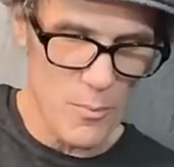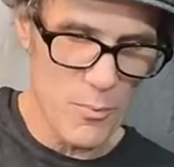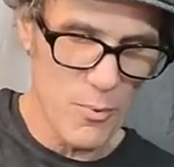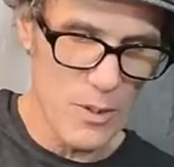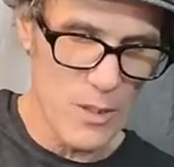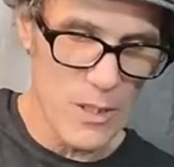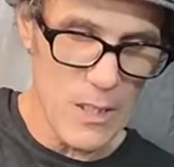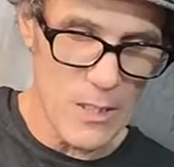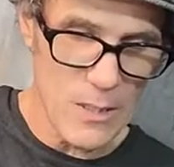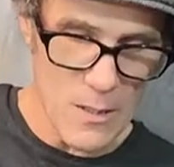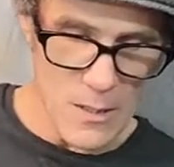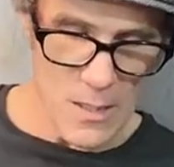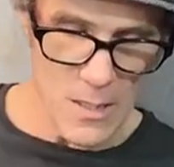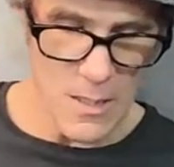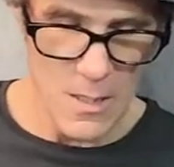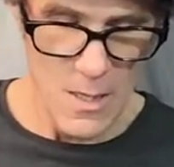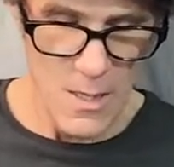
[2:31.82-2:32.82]
really
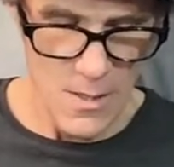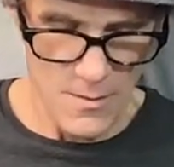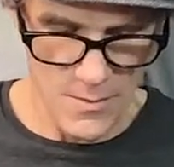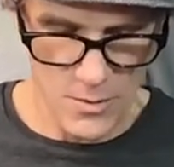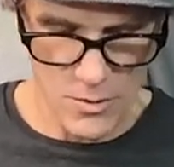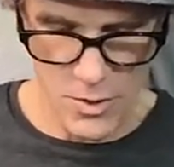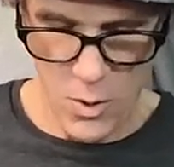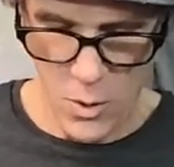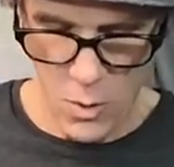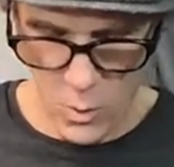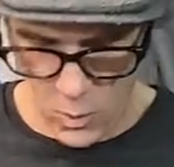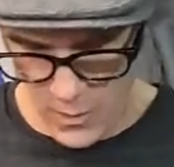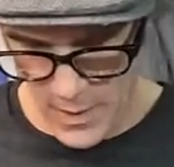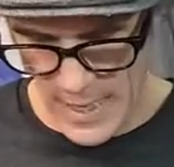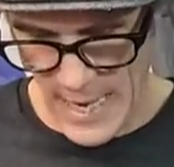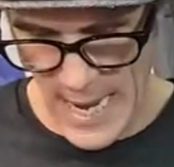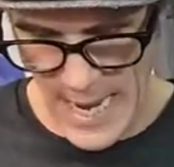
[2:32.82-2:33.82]
nicely. There's a hole
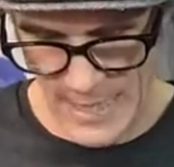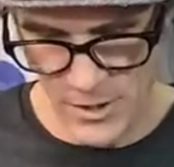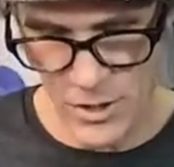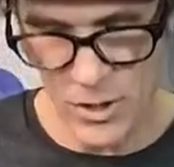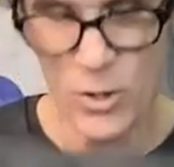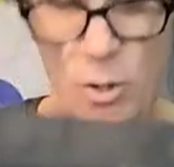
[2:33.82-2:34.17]
that actually